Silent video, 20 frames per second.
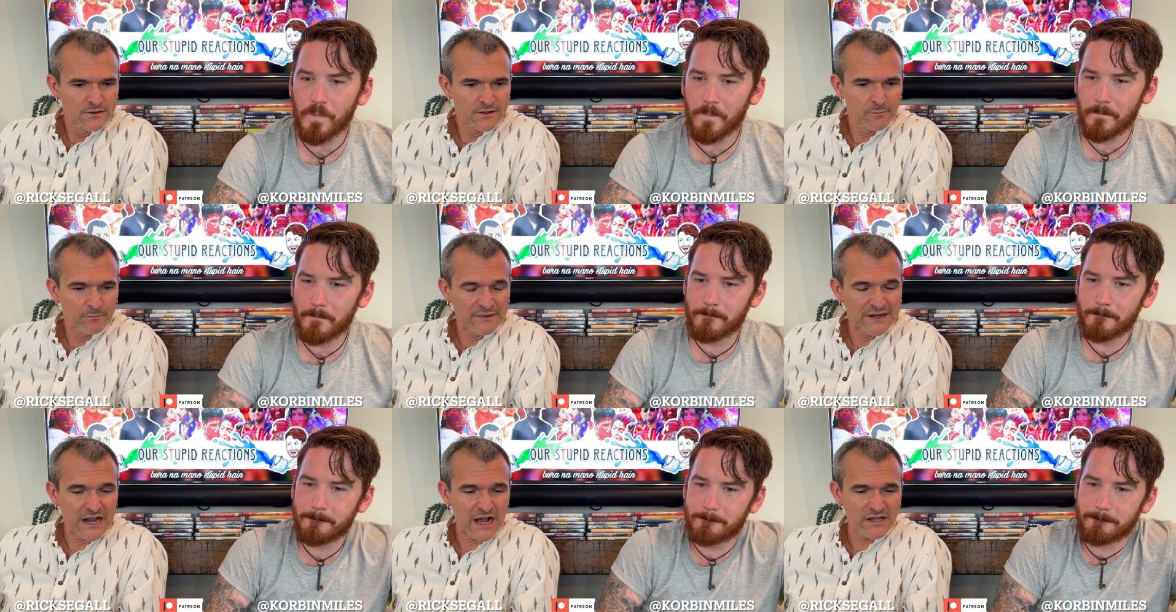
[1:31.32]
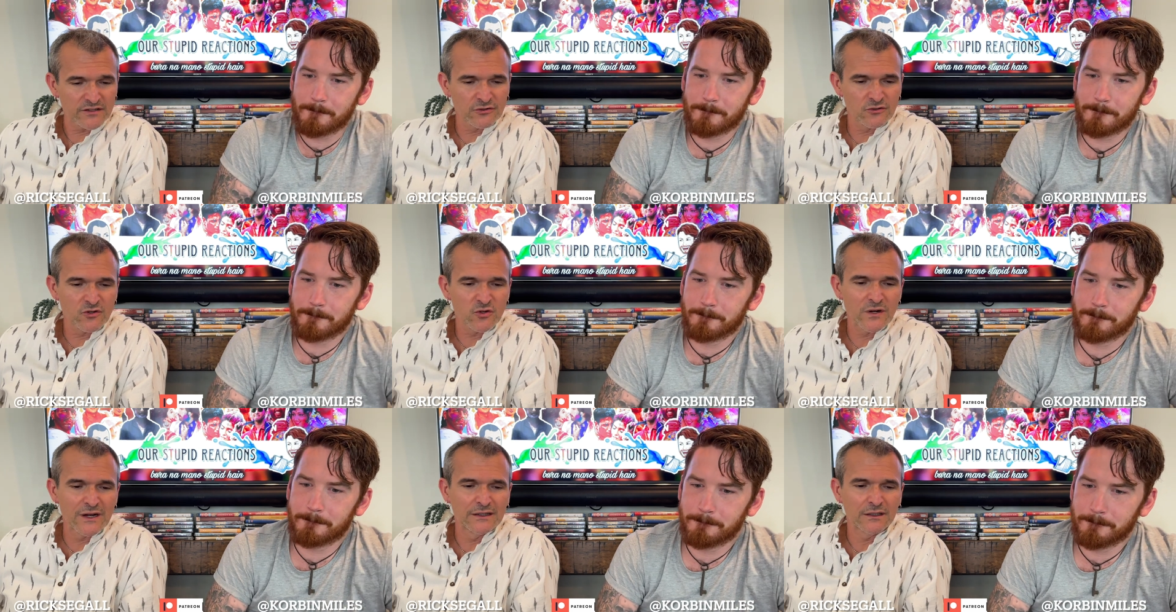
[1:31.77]
Speaker 1: The Picasso
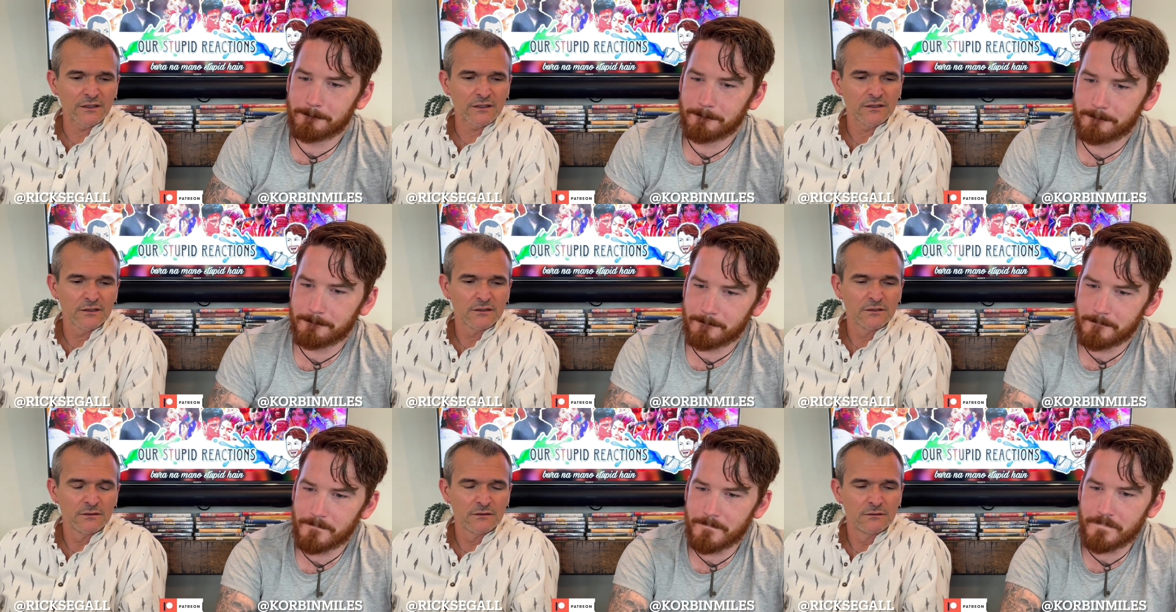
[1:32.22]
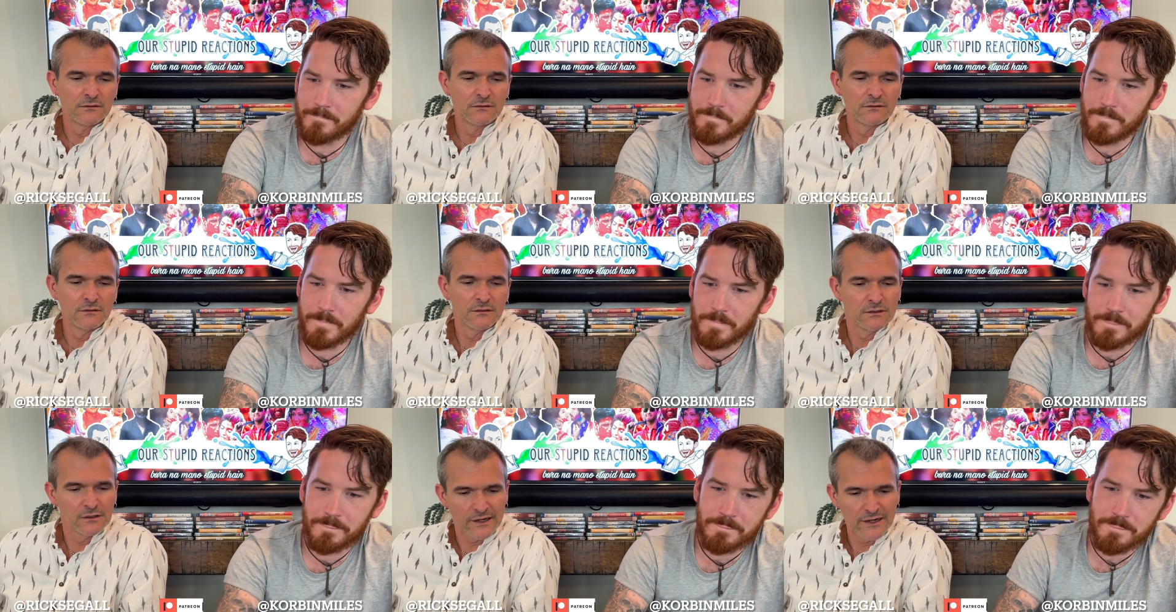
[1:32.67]
trailer.
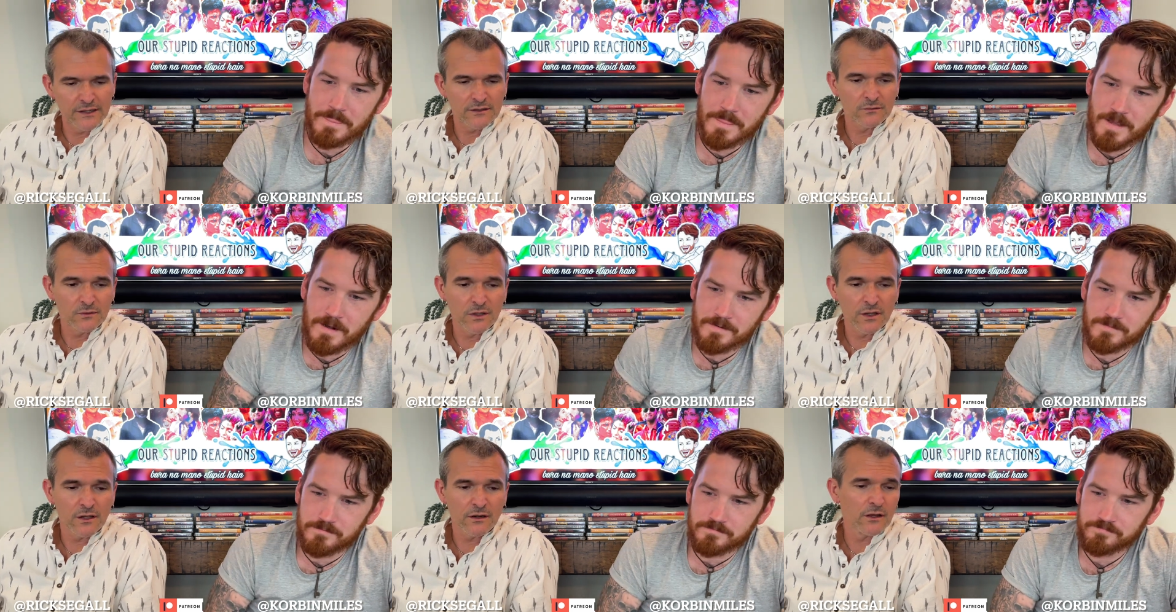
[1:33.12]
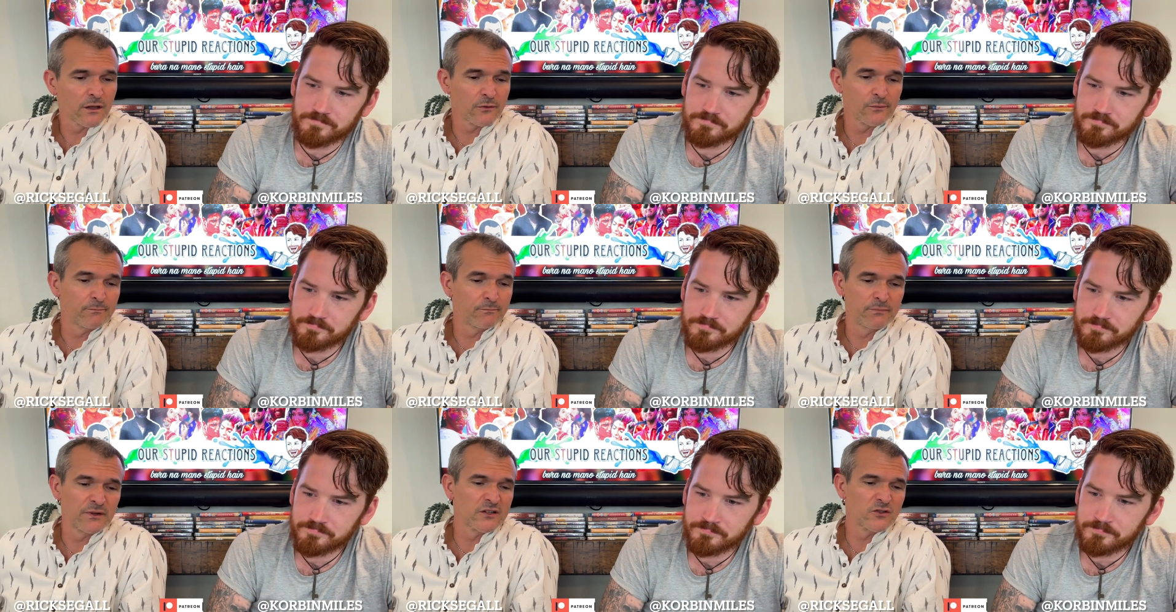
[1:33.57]
All right. Well, that only
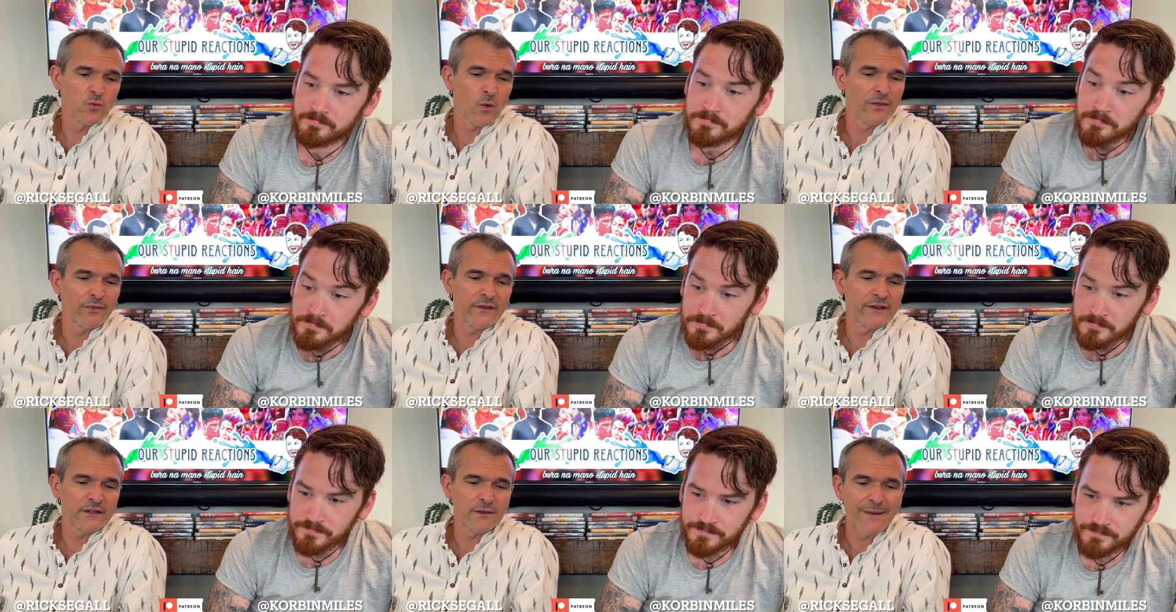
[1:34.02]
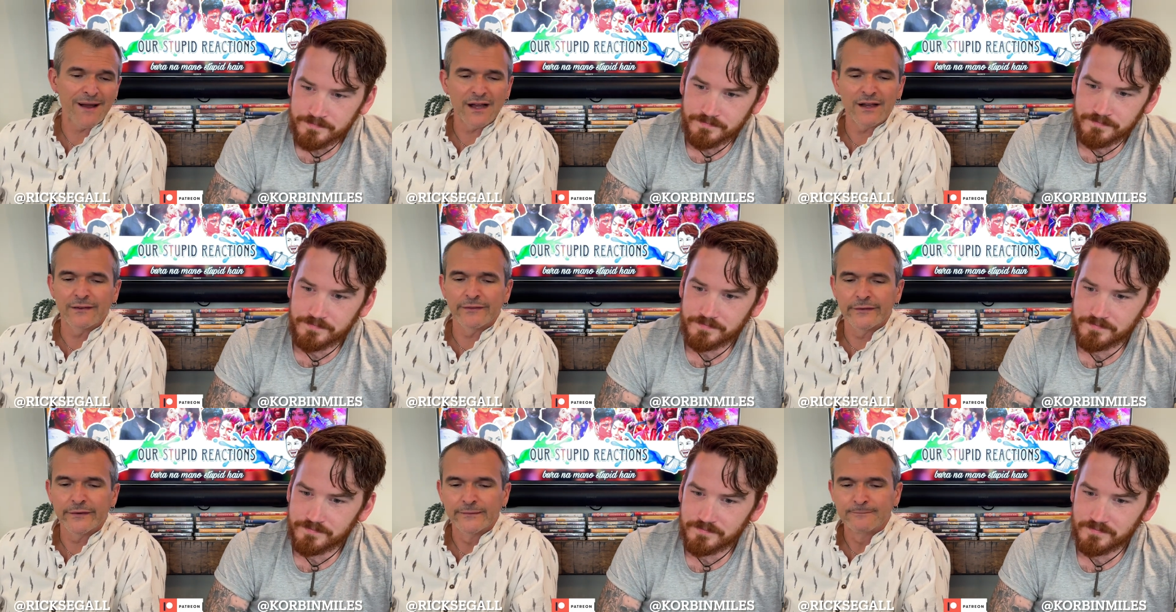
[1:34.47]
brings one thing to
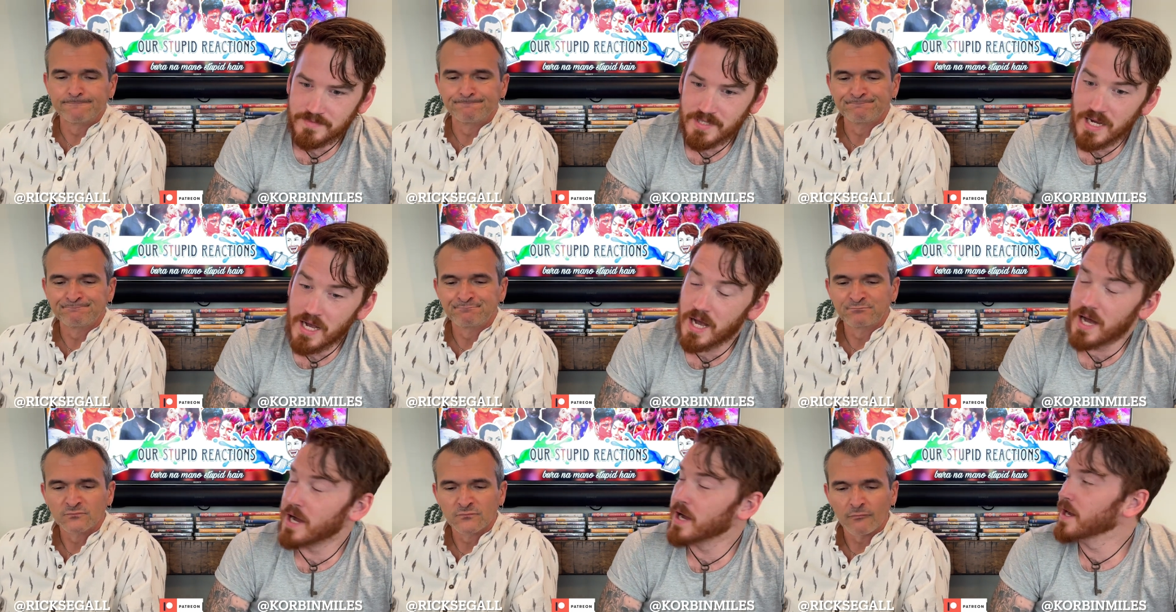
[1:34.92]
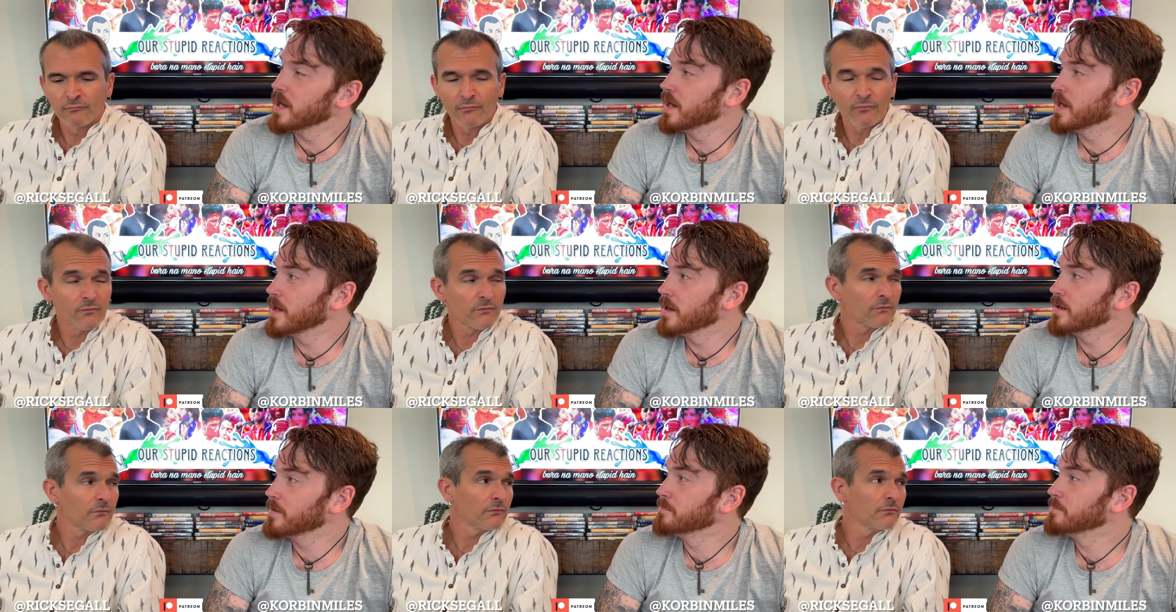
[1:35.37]
mind.
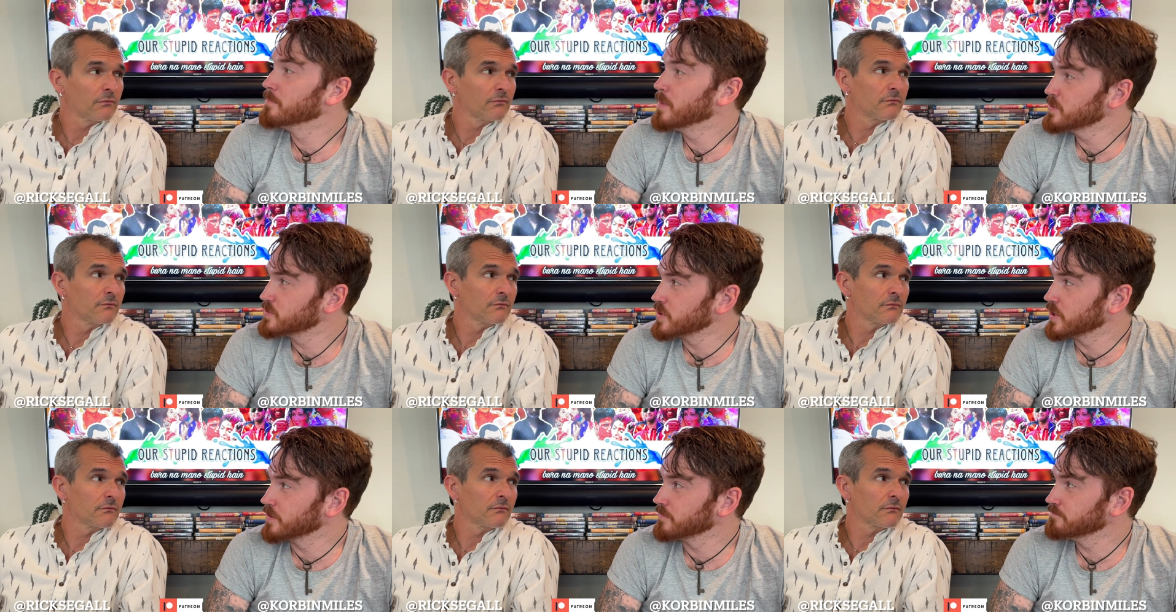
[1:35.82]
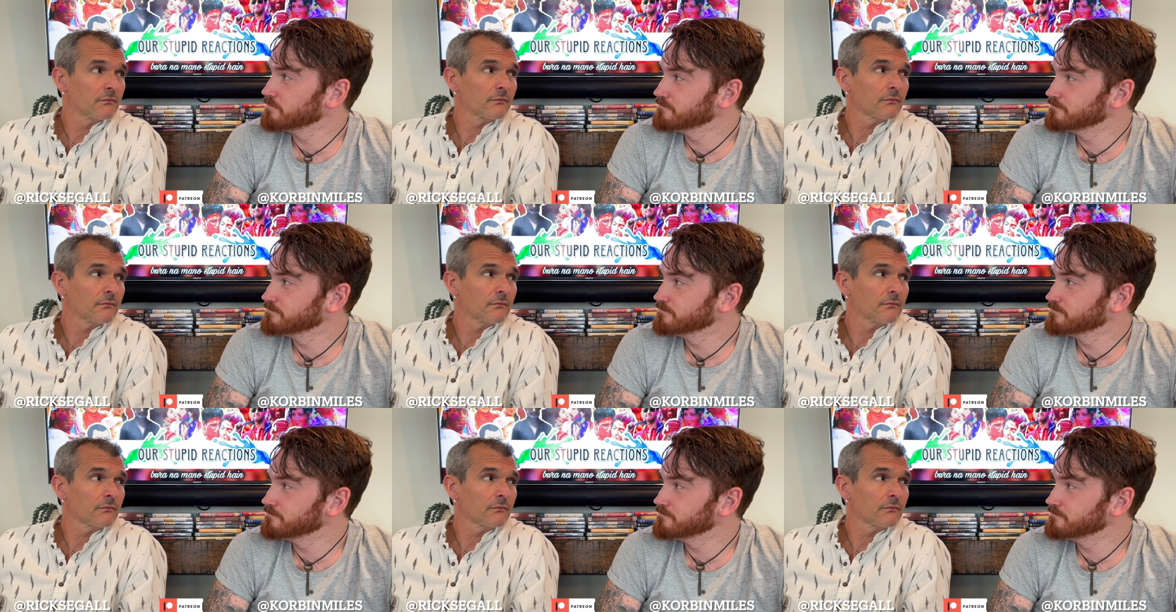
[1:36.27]
Uh, Mozart.